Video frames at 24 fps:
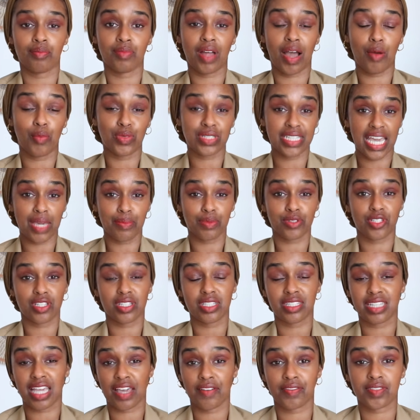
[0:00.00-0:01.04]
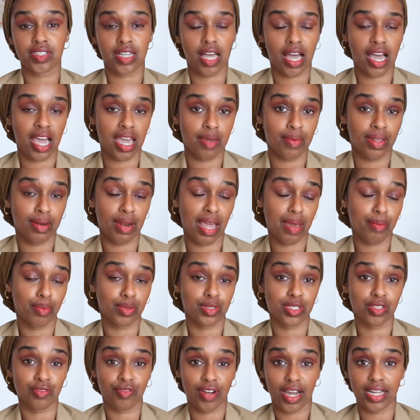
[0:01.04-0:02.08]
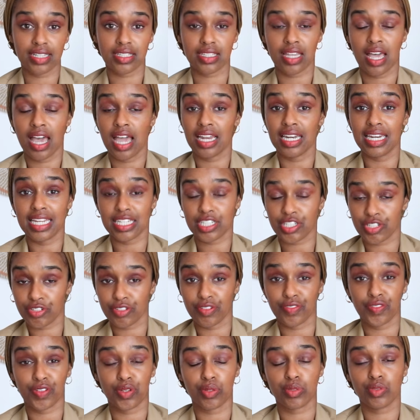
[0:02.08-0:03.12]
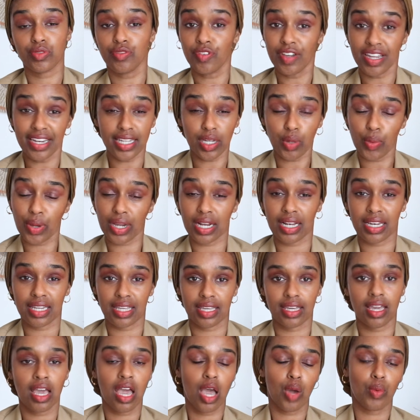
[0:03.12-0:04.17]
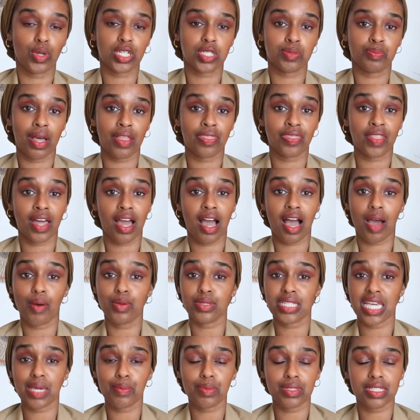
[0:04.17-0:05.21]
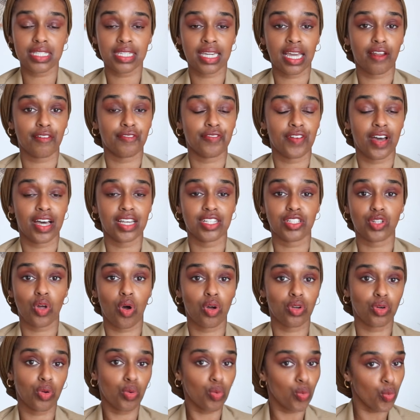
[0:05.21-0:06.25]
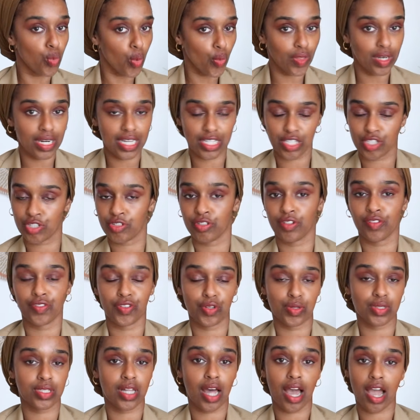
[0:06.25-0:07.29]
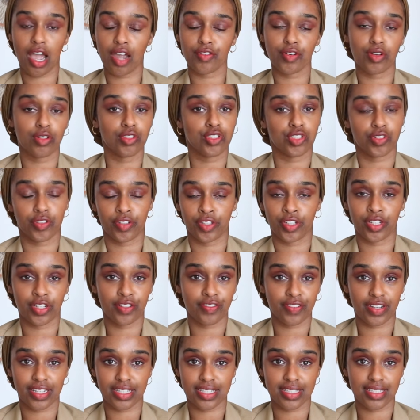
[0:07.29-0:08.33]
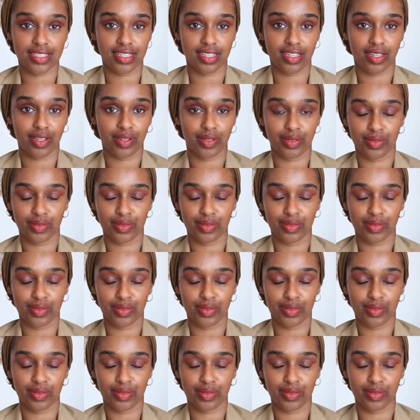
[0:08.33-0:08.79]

was able to save time and able to write literature reviews really quickly, which meant that I was able to get a first on all the literature reviews that I wrote during university.